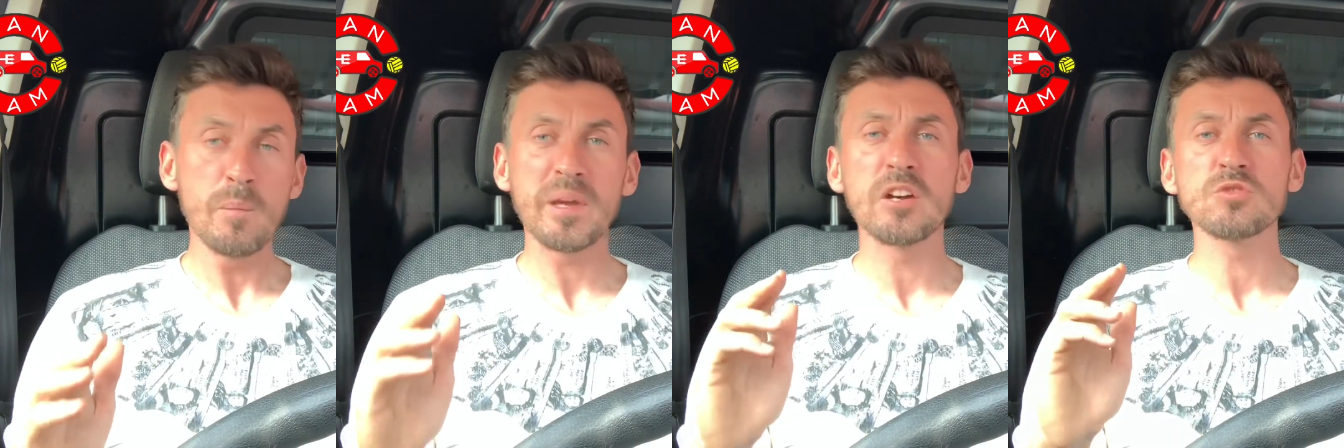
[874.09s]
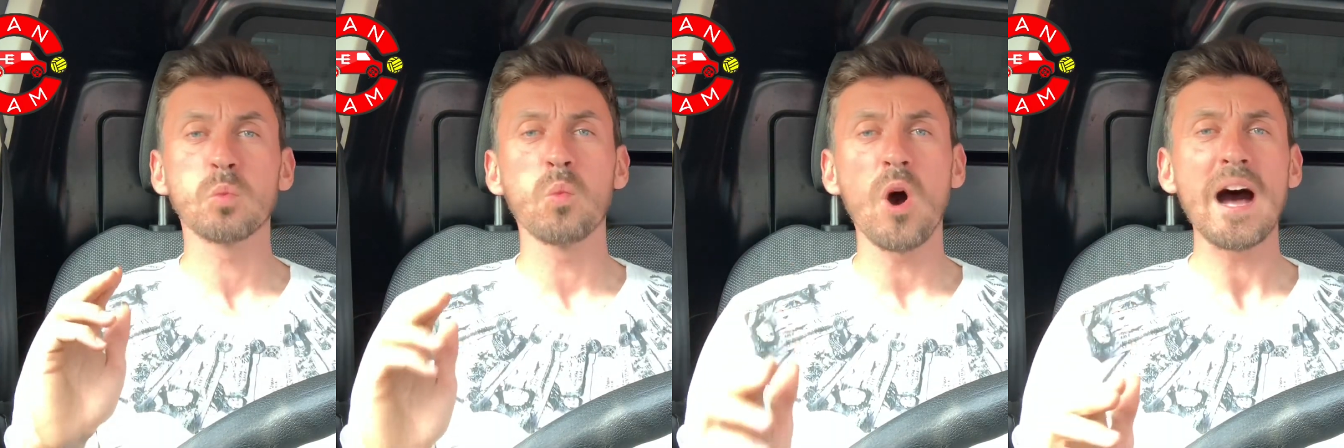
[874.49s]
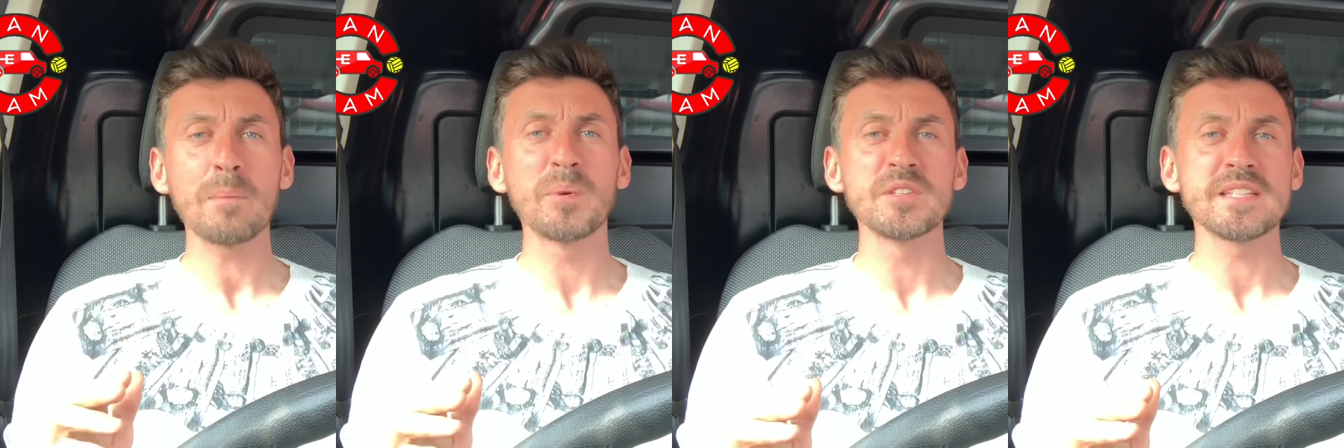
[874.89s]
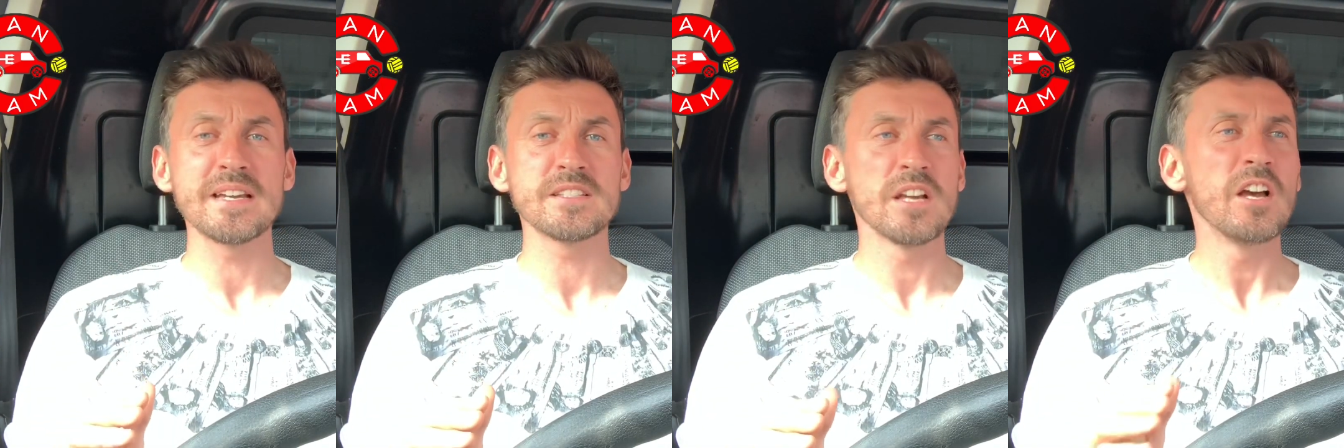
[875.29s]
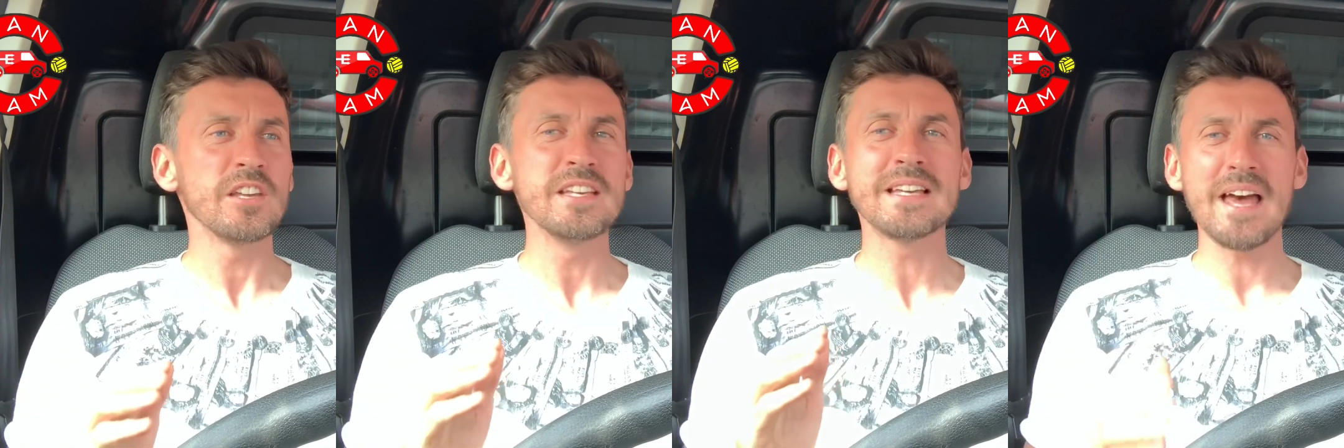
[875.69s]
Because what happens is
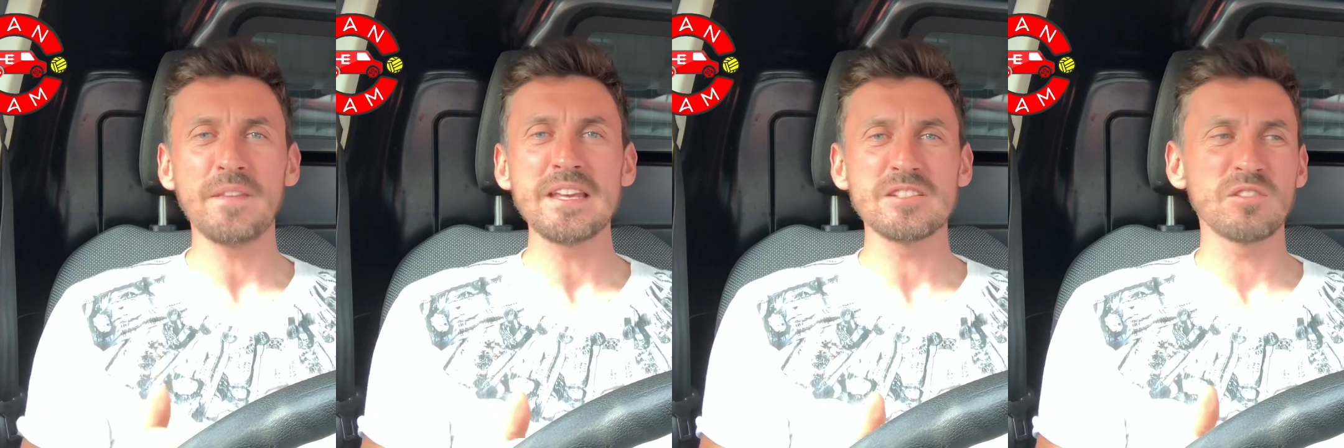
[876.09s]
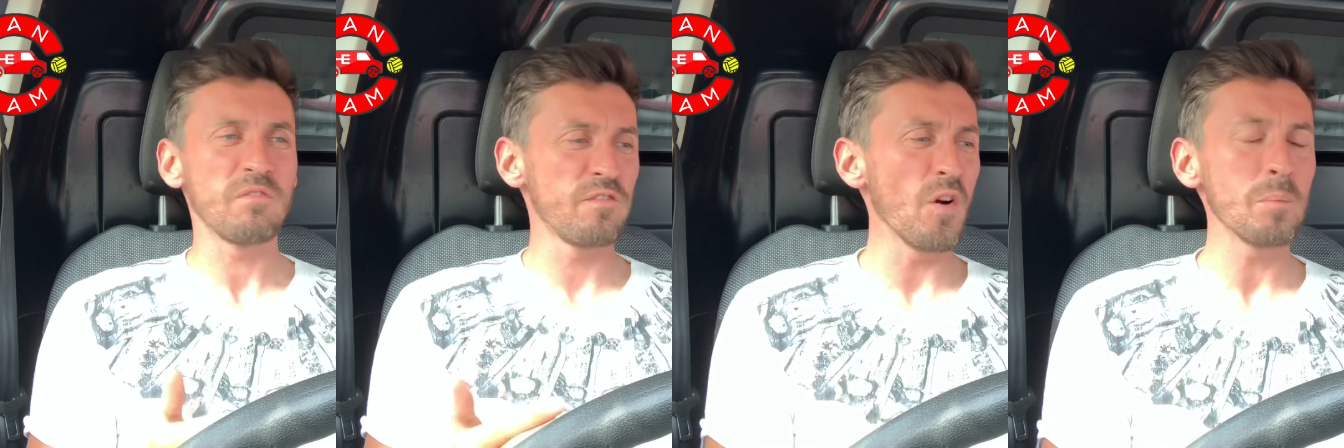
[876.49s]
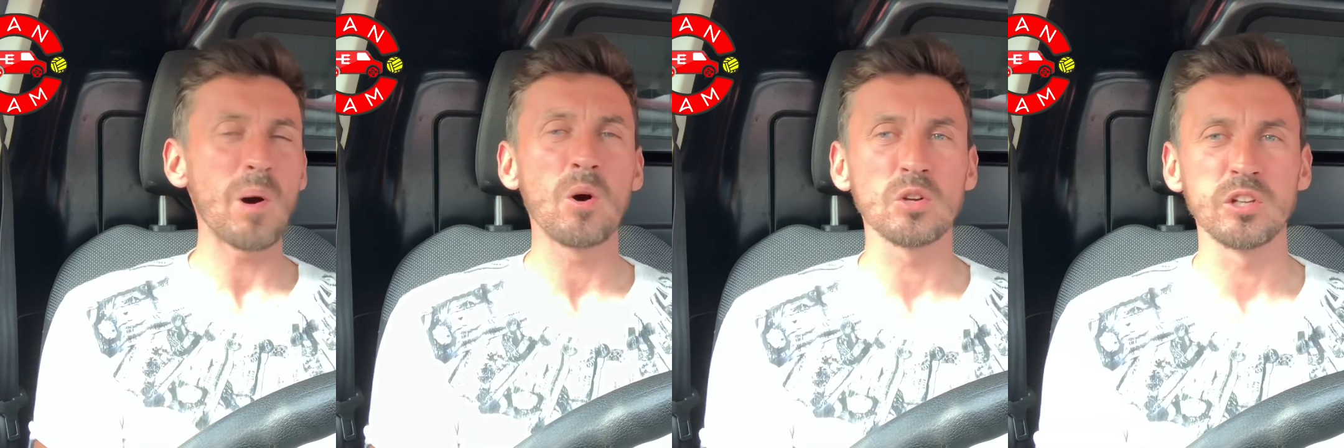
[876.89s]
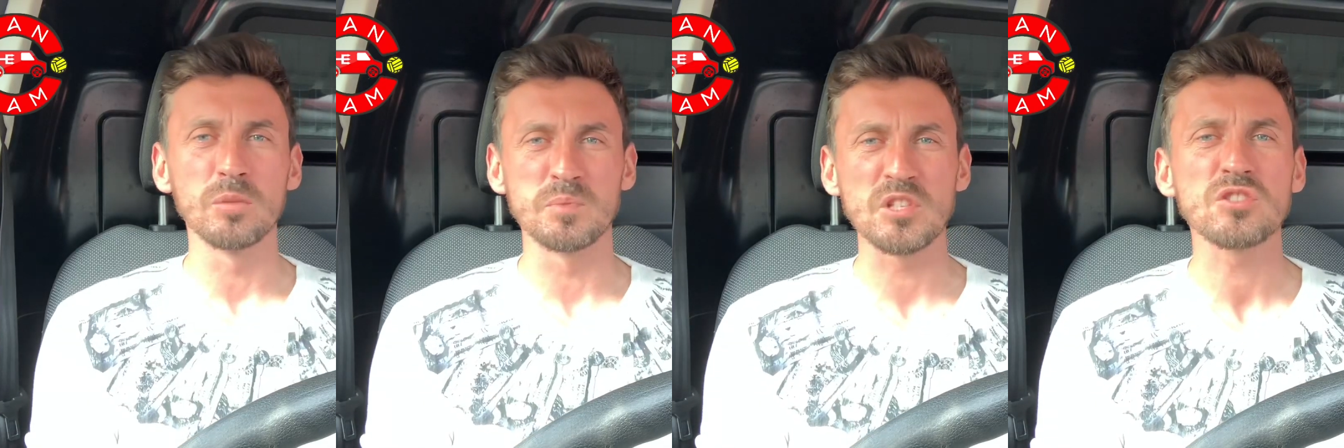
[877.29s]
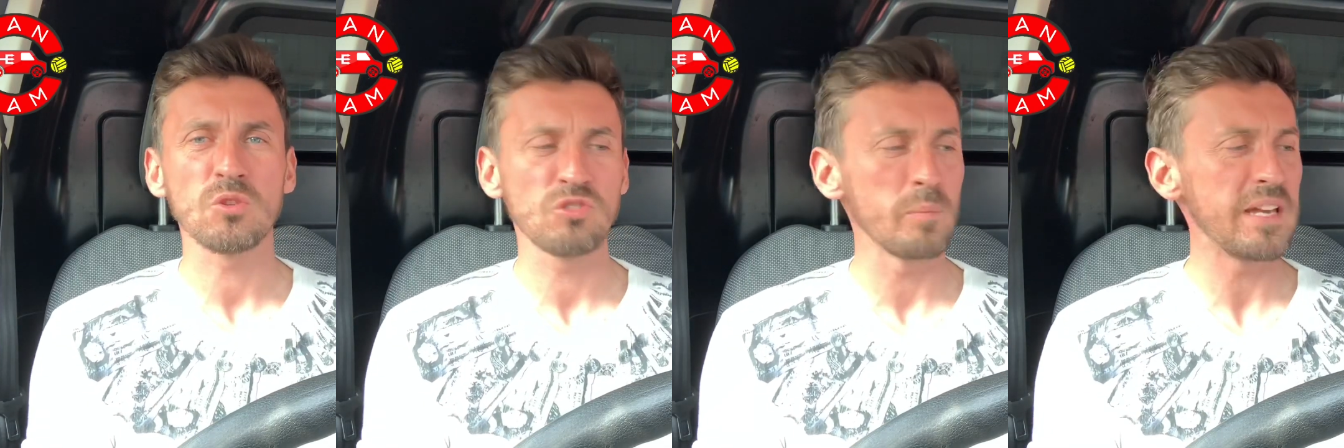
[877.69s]
you get these football clubs, the
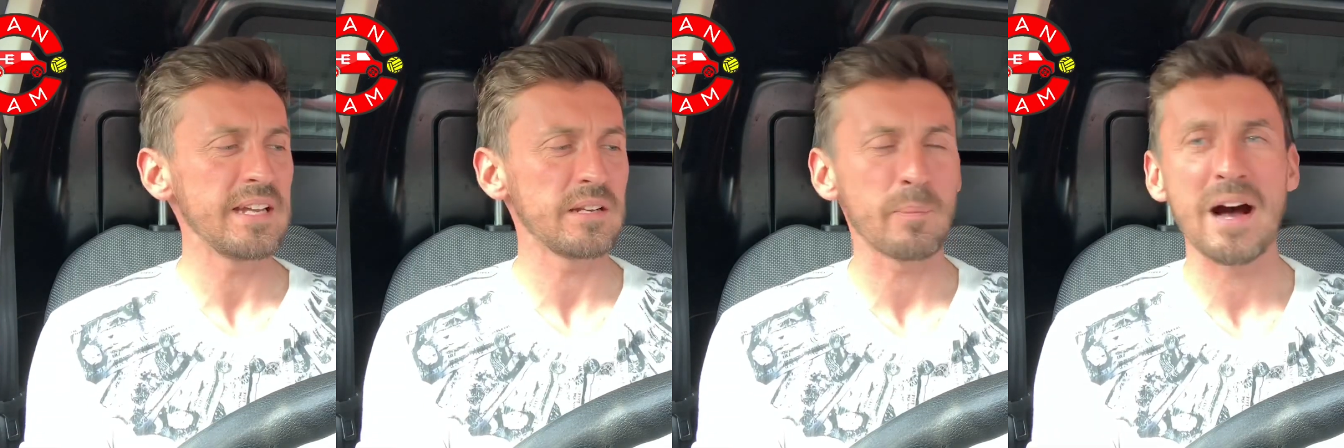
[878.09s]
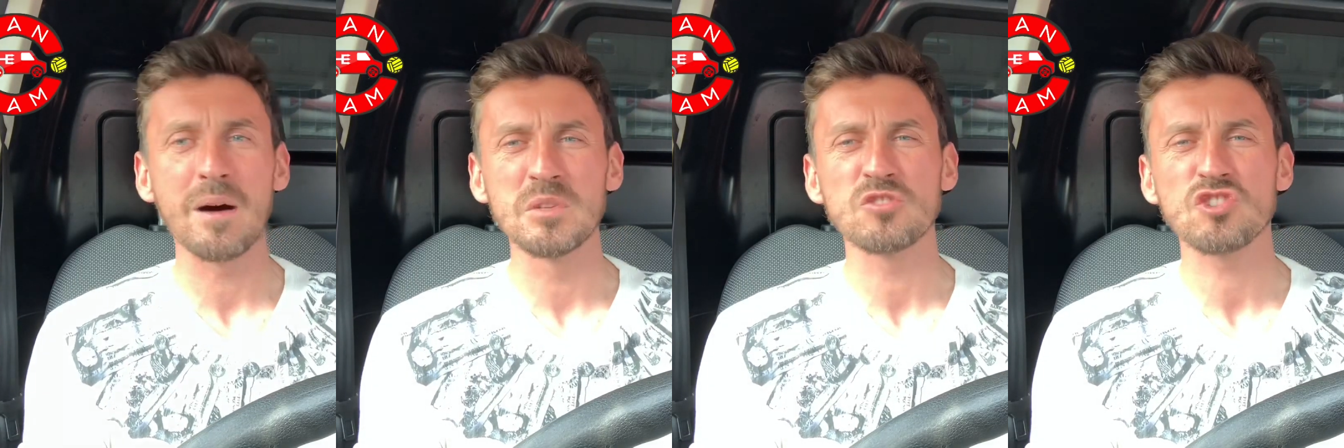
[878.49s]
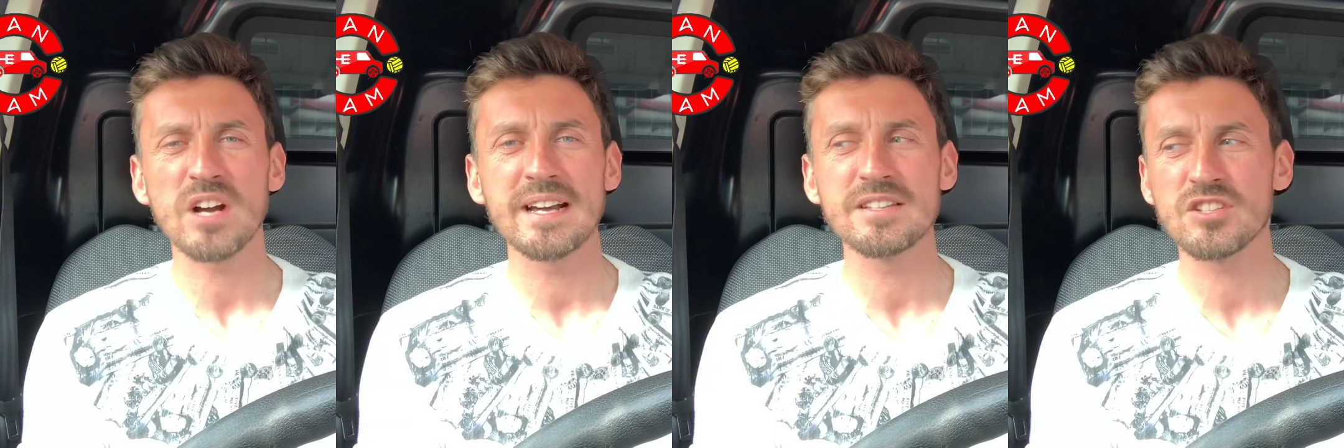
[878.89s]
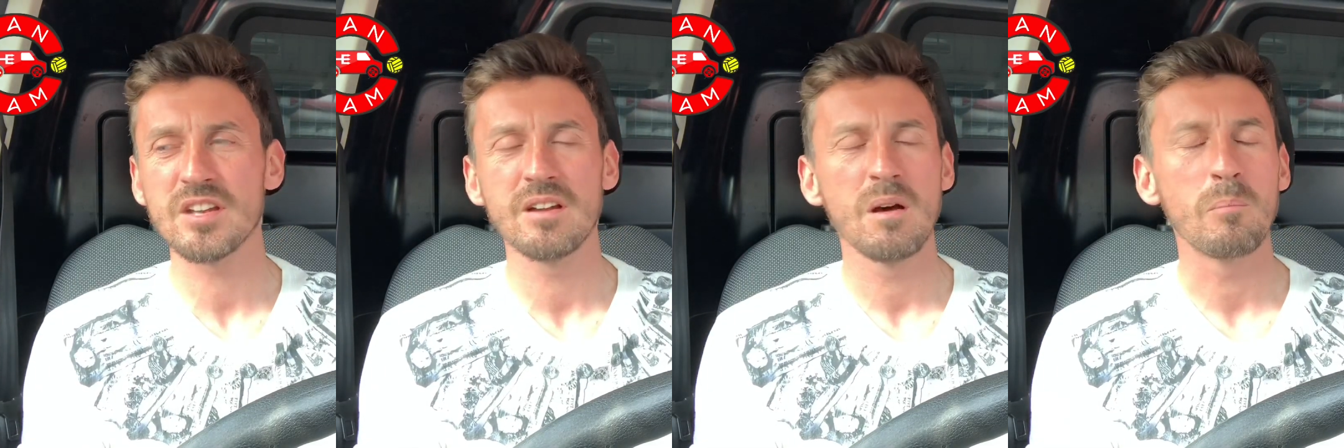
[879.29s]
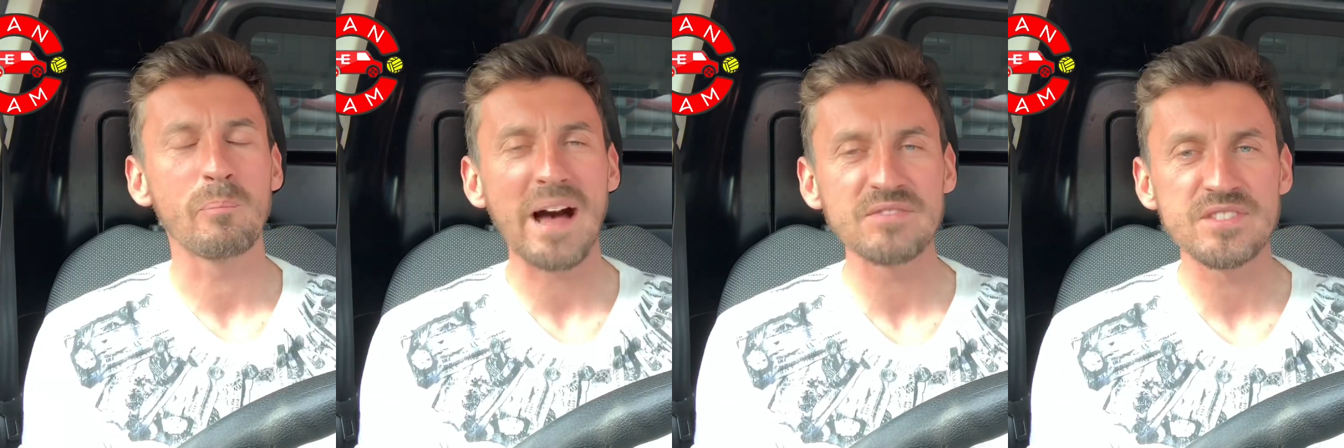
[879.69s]
social media departments, trying to
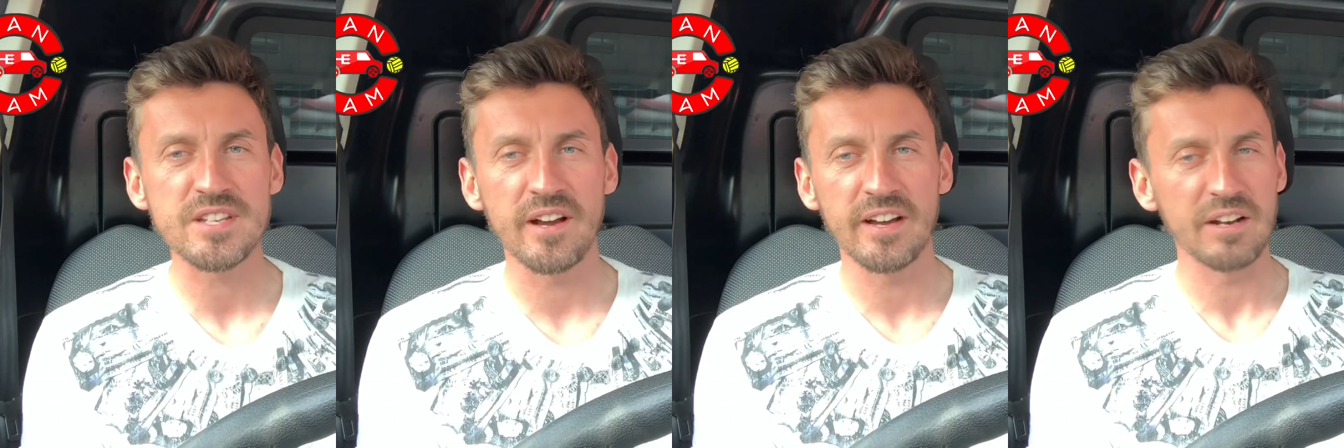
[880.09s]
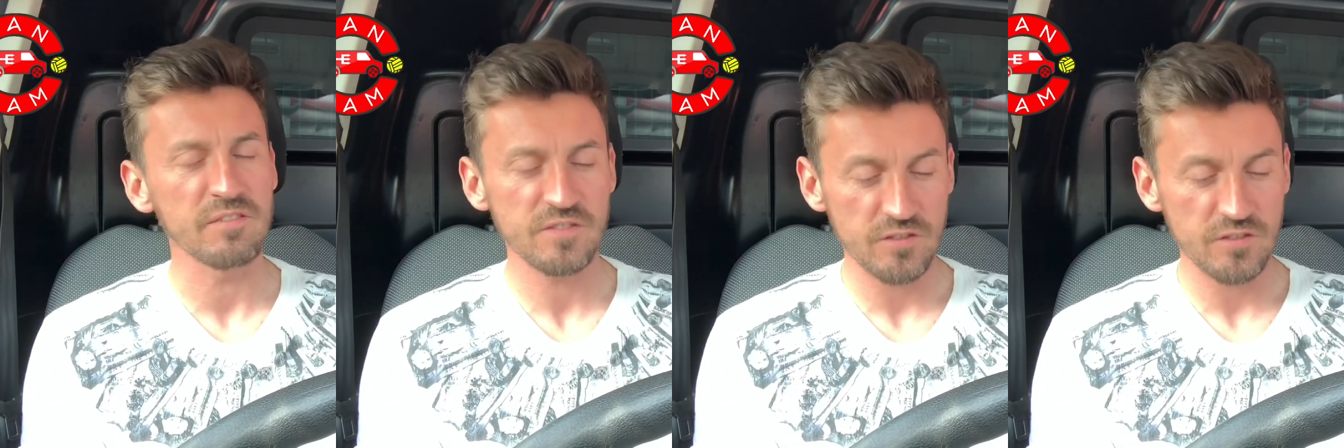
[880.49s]
banter, and